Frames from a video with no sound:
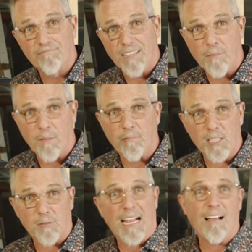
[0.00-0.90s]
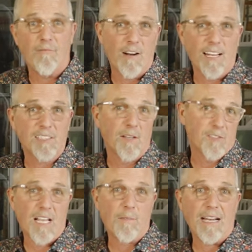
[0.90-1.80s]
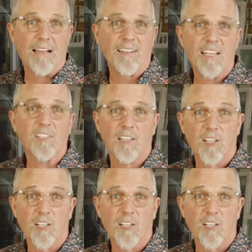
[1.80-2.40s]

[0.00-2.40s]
I'm impressed with how far that stuff's come and how nice it